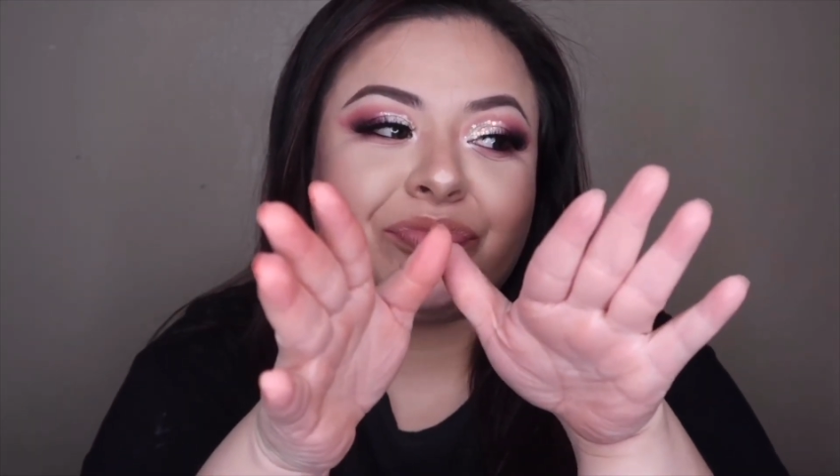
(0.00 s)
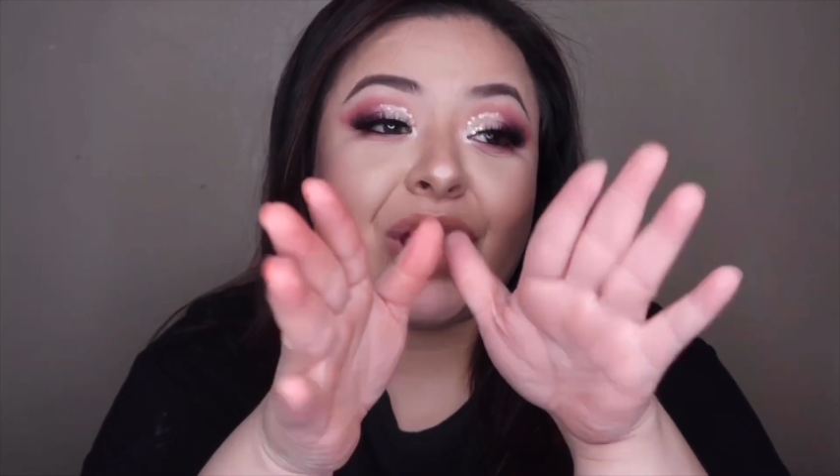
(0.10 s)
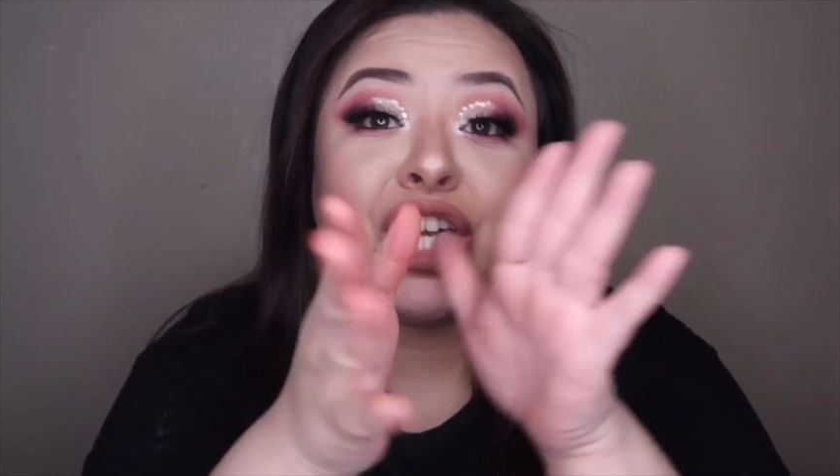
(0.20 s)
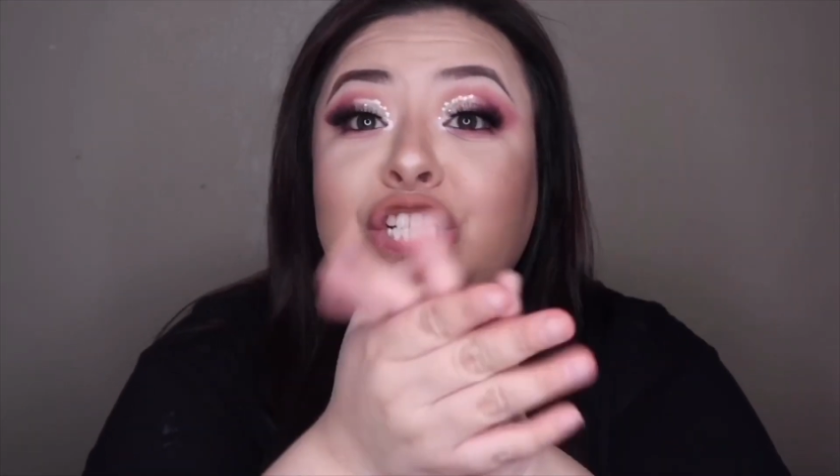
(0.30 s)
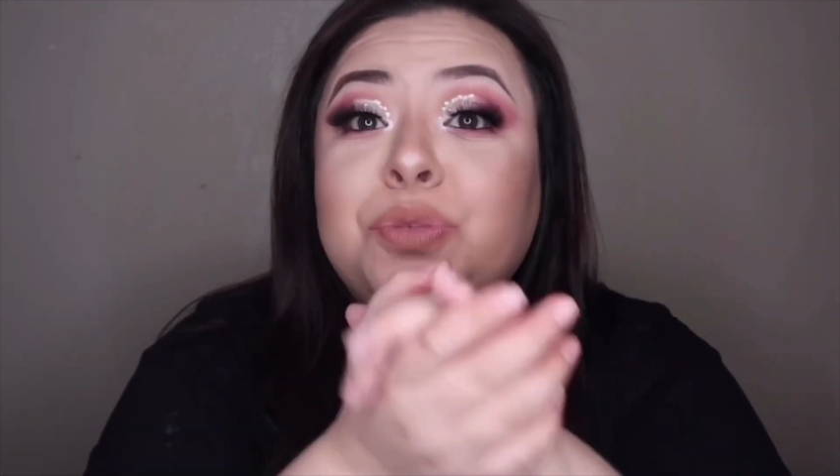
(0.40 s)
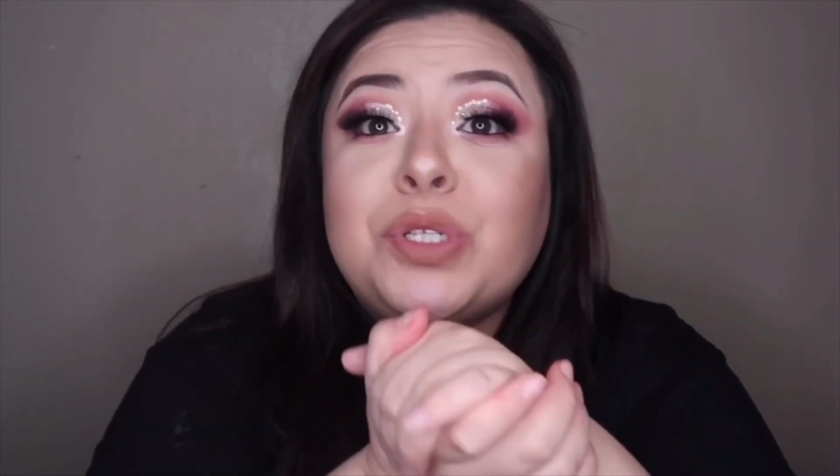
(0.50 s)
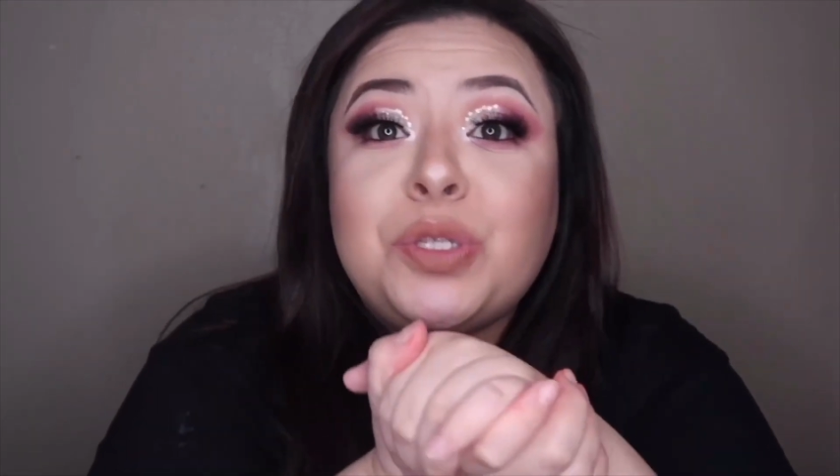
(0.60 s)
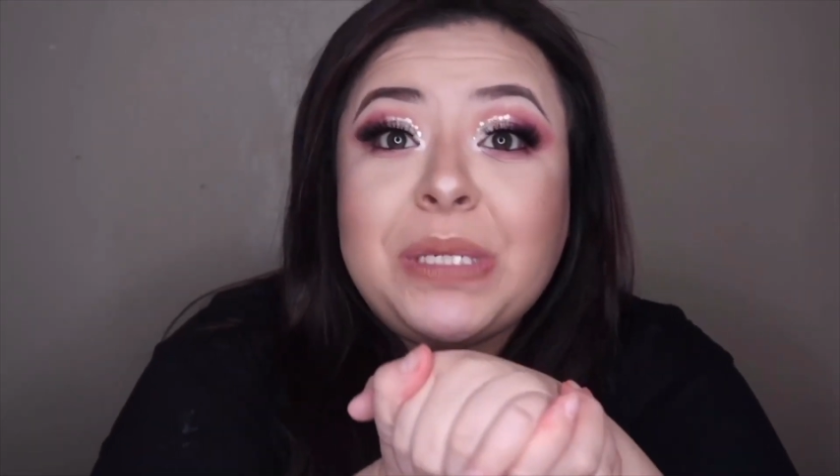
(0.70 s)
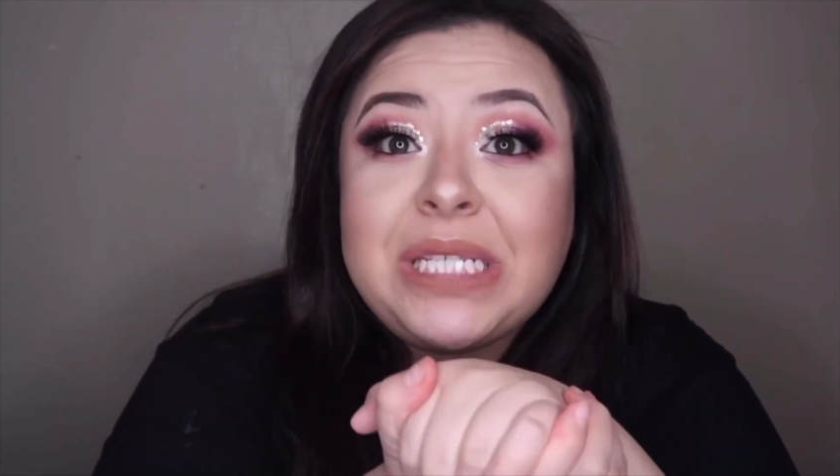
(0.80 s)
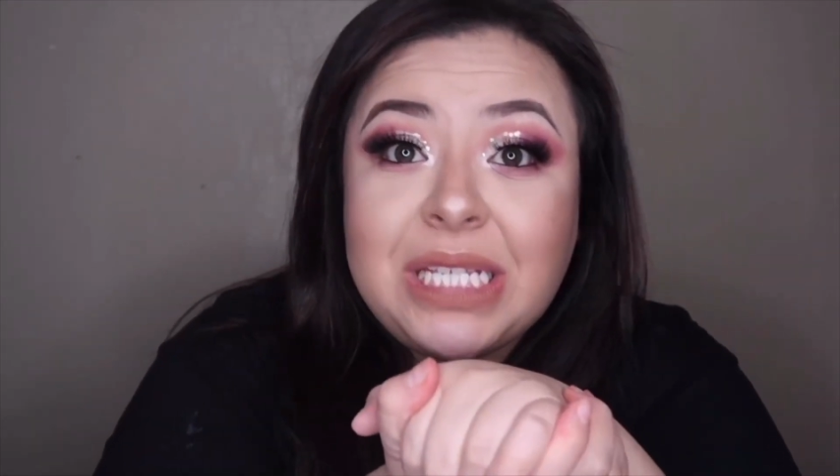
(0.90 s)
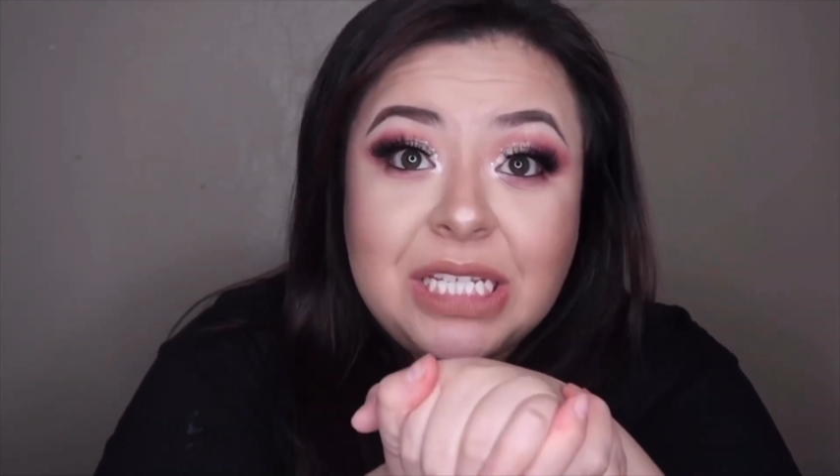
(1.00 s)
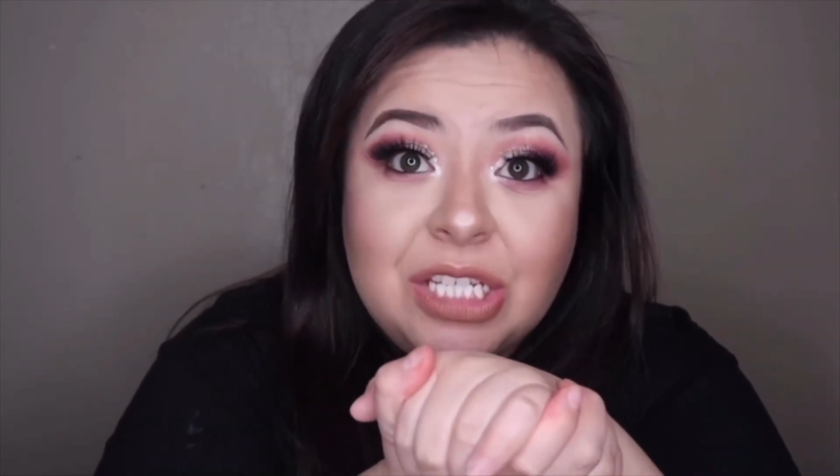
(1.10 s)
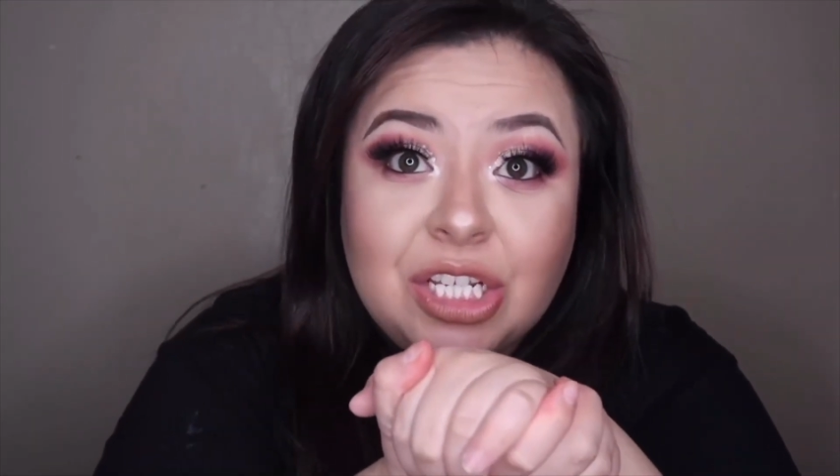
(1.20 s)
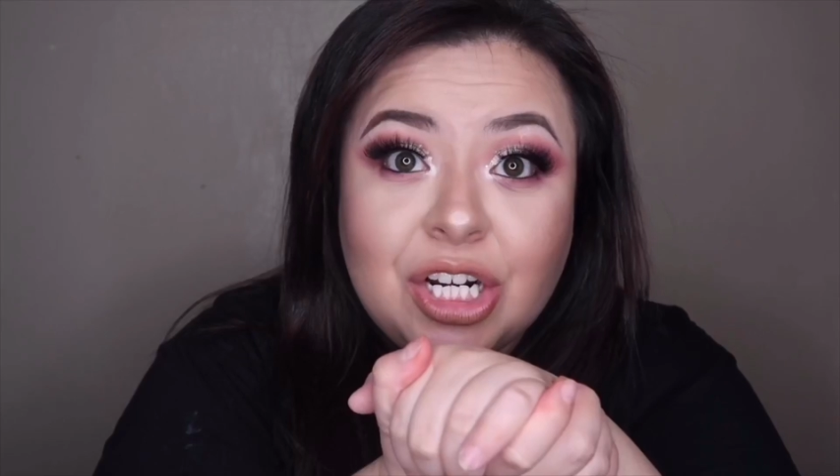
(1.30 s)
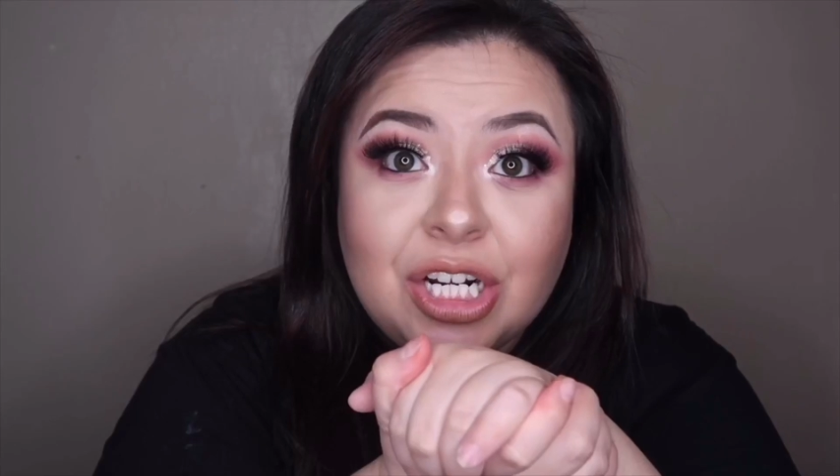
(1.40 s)
they're supposed to be
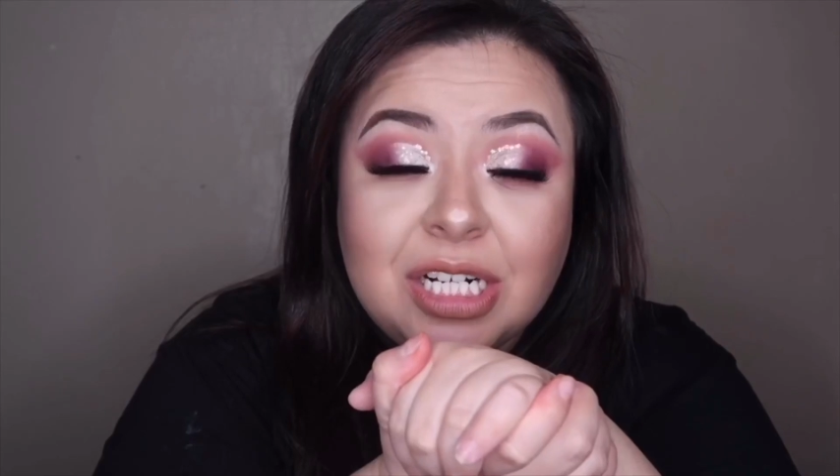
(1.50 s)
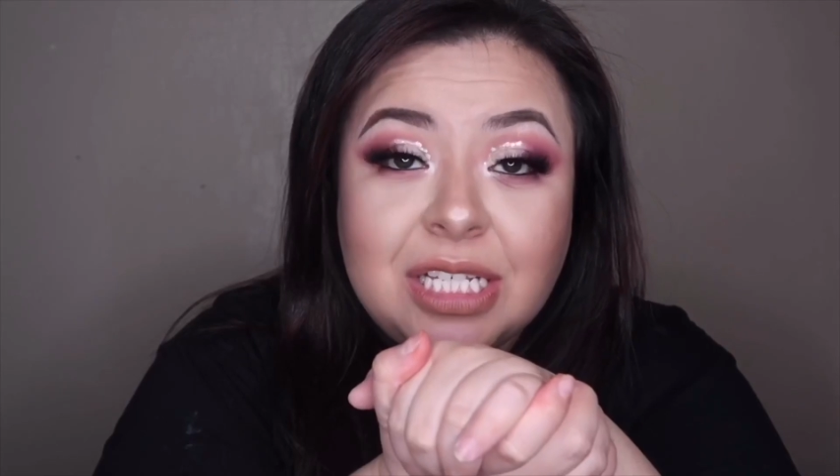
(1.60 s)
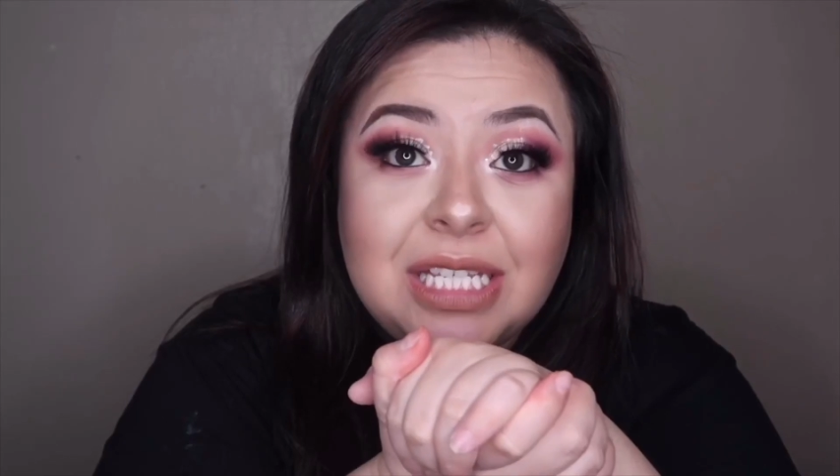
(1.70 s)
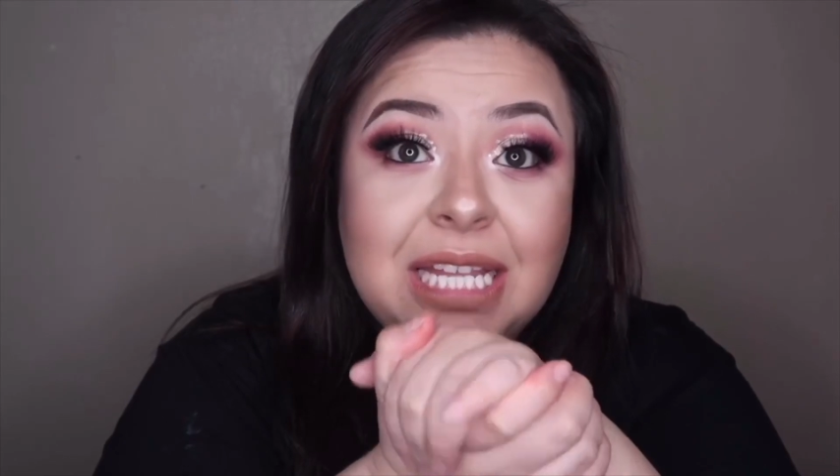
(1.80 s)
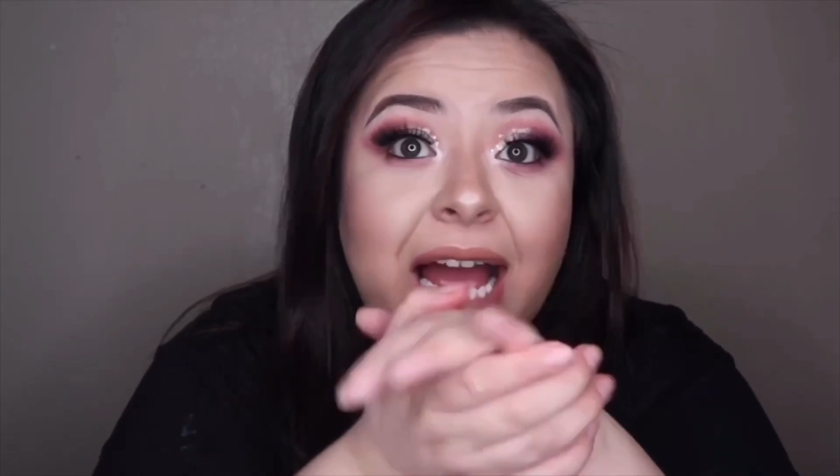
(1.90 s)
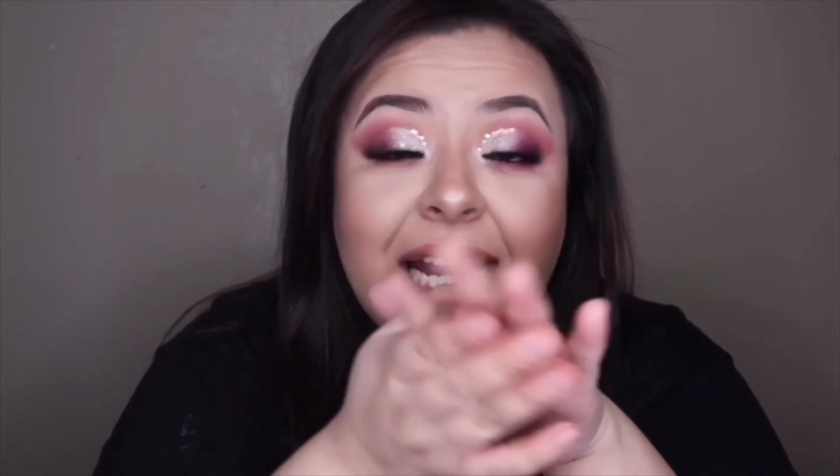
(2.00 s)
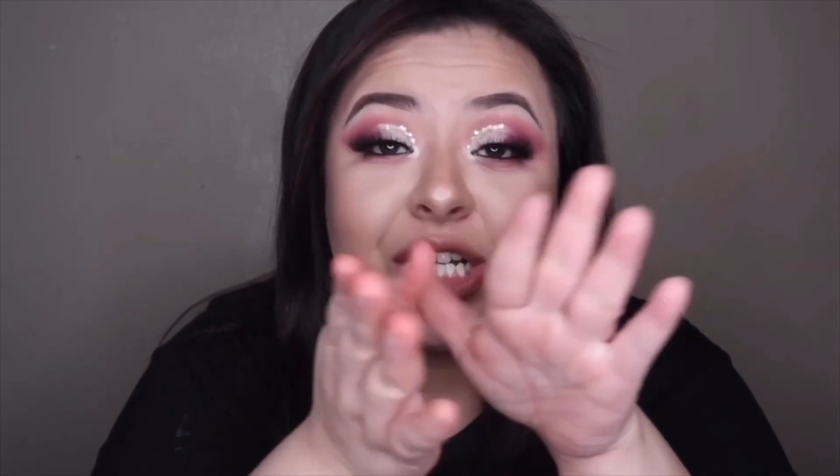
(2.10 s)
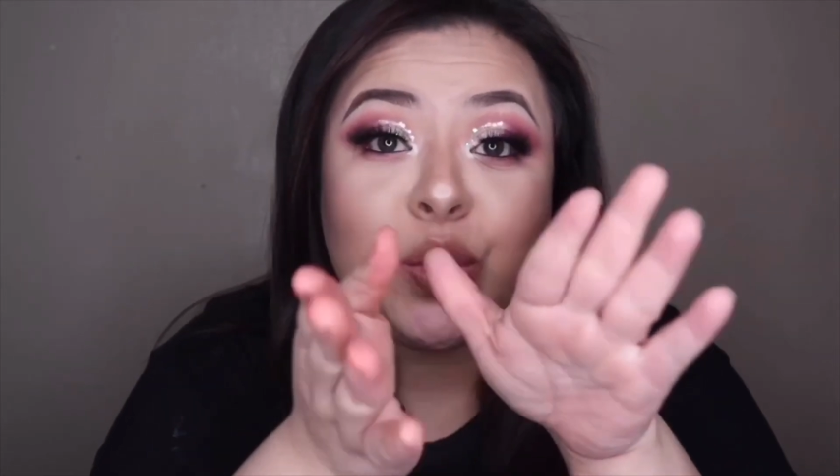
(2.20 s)
sisters not